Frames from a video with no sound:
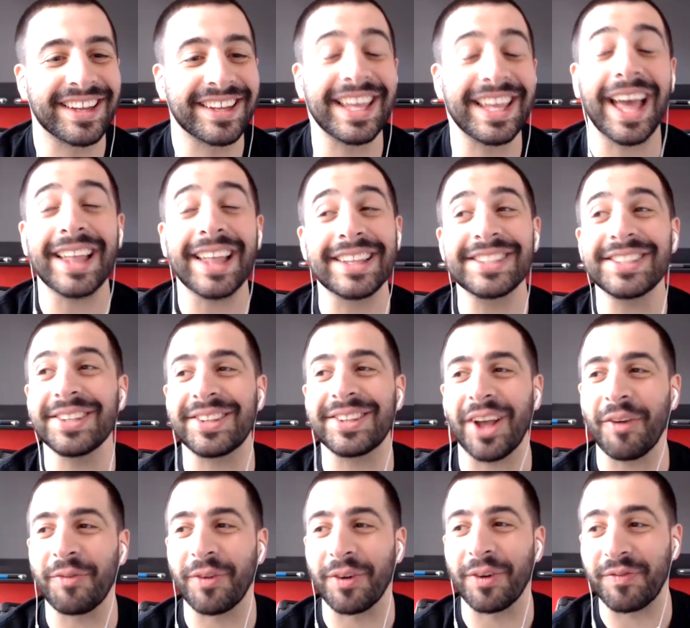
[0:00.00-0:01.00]
Yeah, this is a
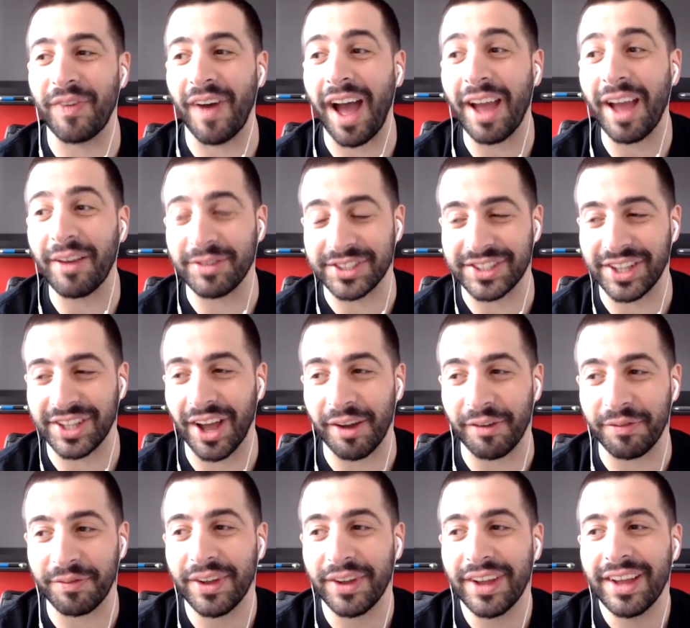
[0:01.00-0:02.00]
tough one. 5 is
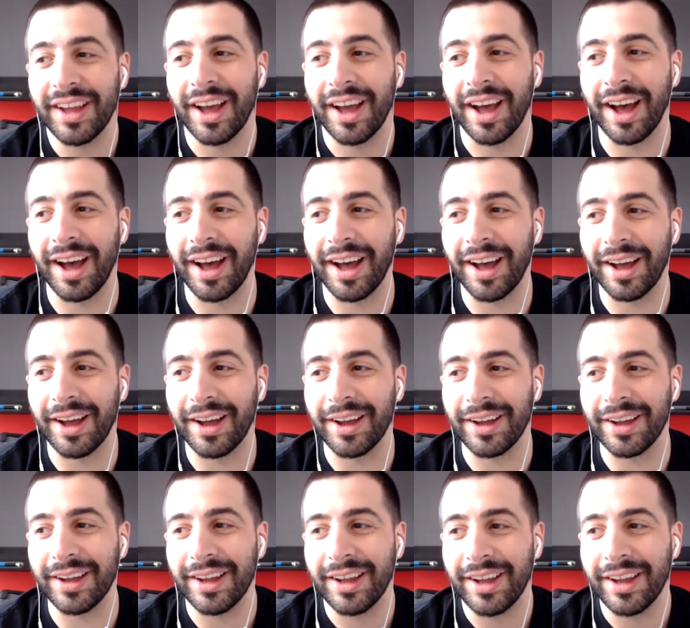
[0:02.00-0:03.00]
tough.
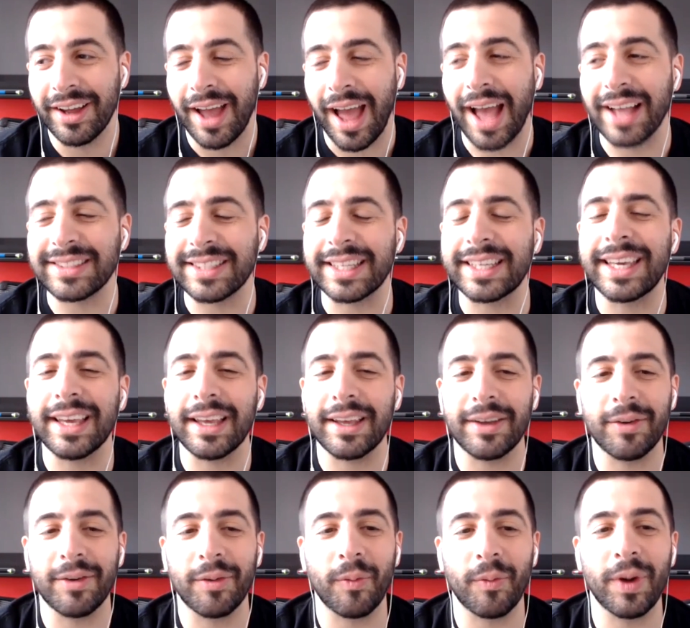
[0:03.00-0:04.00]
As a kid,
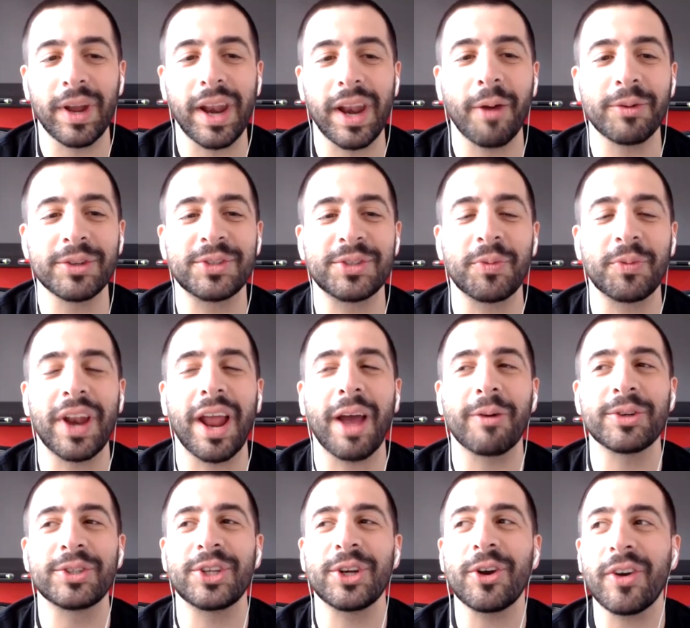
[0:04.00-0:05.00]
when I
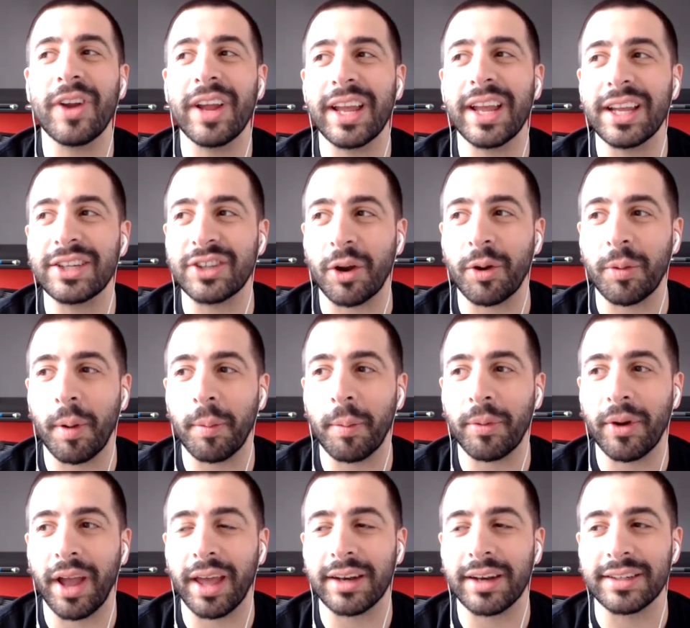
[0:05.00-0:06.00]
was your age, I
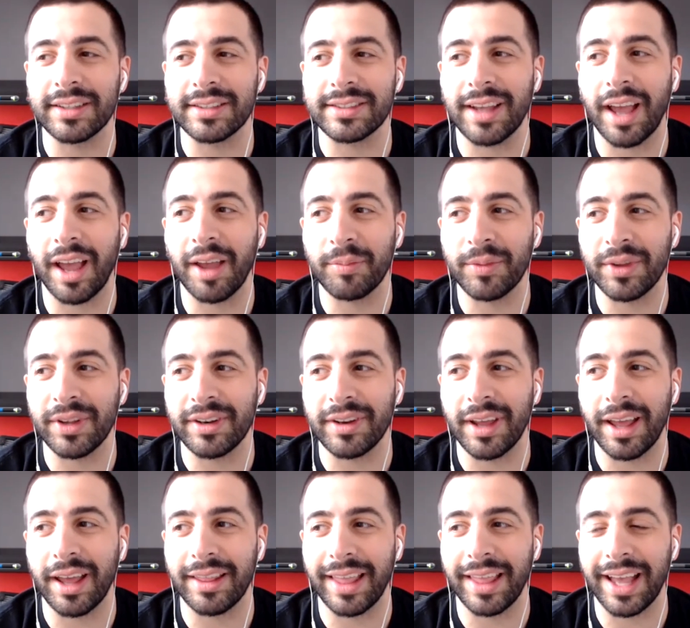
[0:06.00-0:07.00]
remember I had an assignment
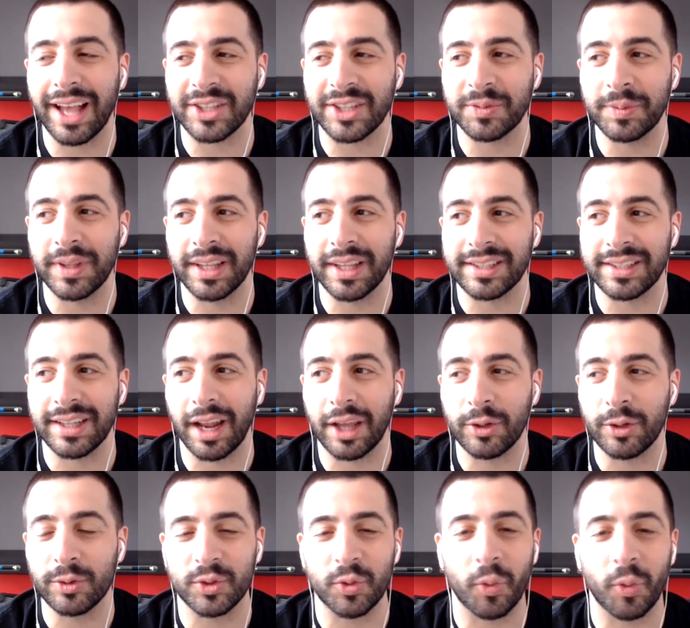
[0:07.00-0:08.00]
and they asked me this, and I
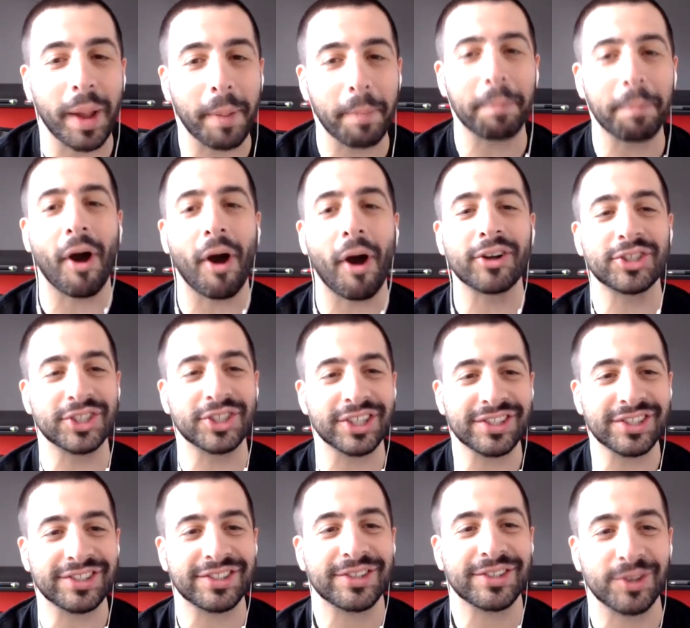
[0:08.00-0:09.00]
used
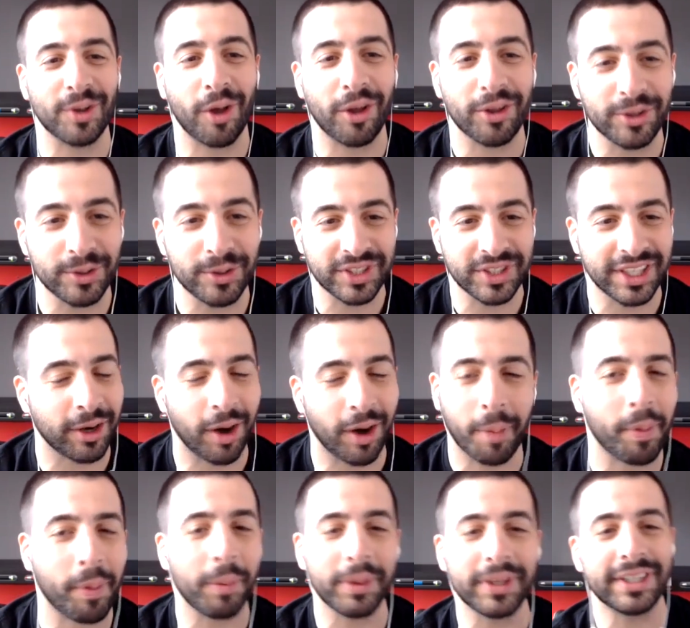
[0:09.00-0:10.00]
rambunctious, so I'll it here. I
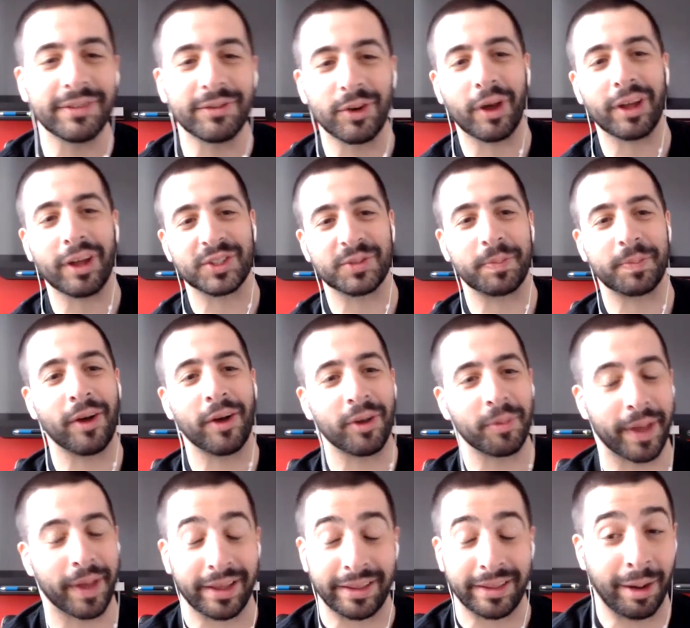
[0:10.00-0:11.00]
probably didn't even know how to spell it
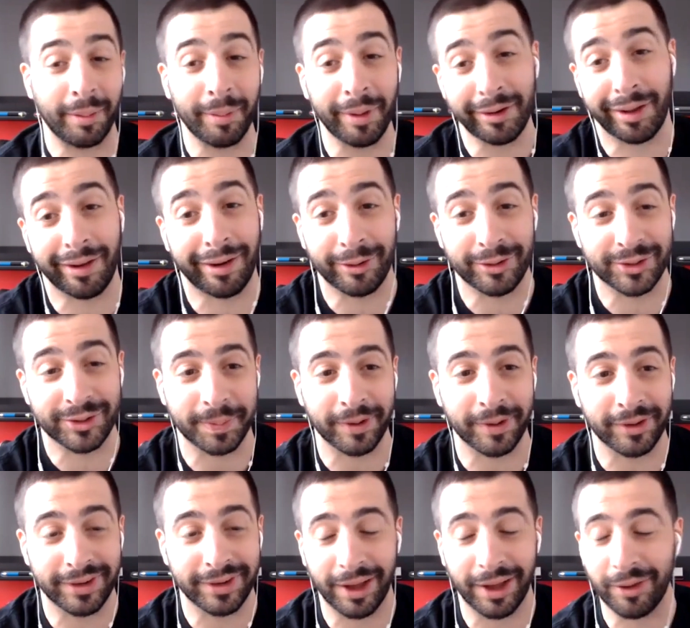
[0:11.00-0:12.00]
back then. I might not know how to
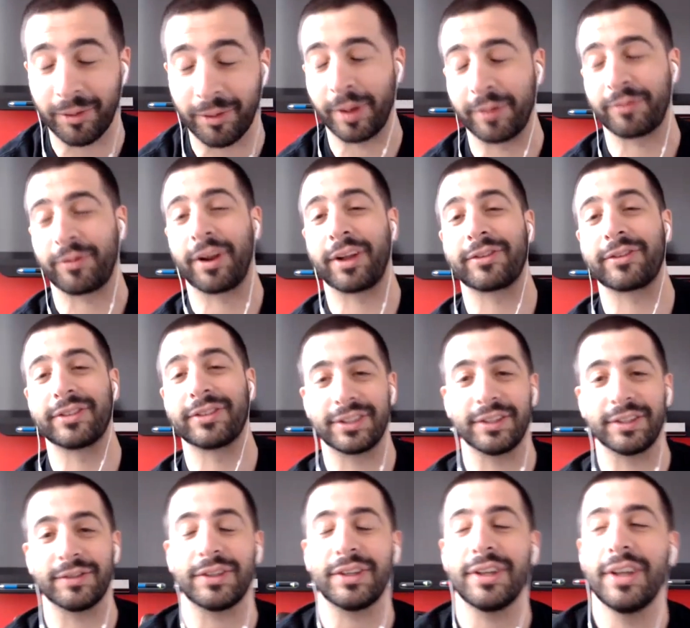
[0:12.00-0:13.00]
spell it now, quite frankly,
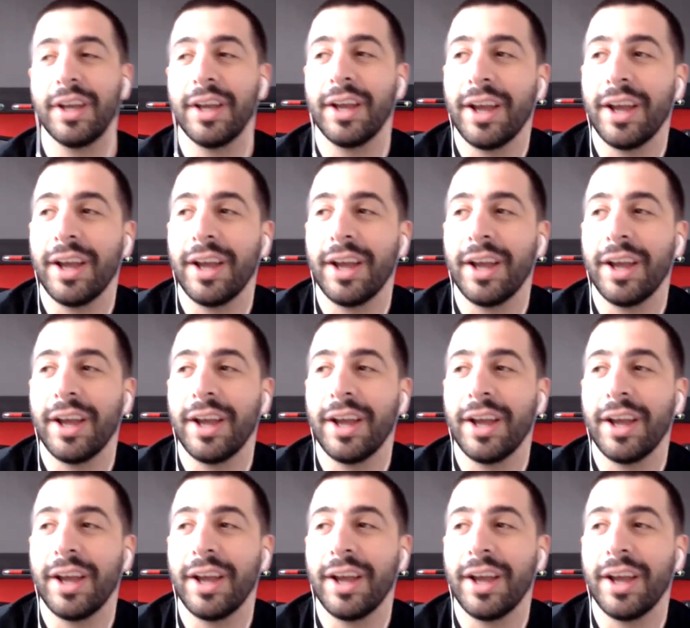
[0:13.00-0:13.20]
Stephen.